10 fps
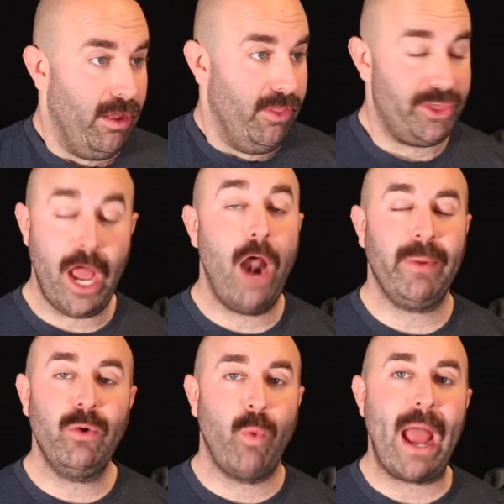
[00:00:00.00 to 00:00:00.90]
The
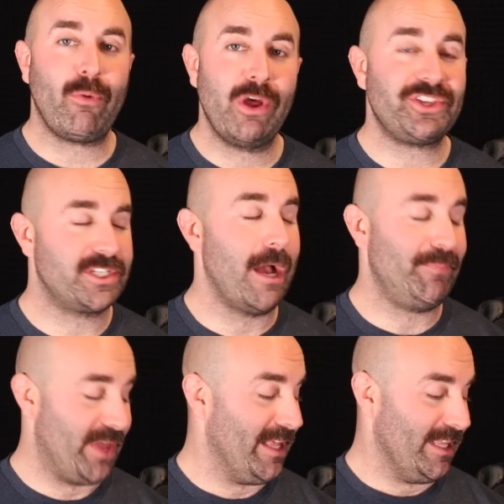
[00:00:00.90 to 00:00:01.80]
Army went with
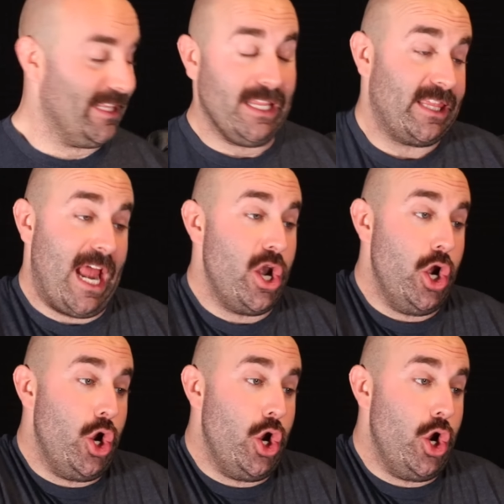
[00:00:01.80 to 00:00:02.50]
something that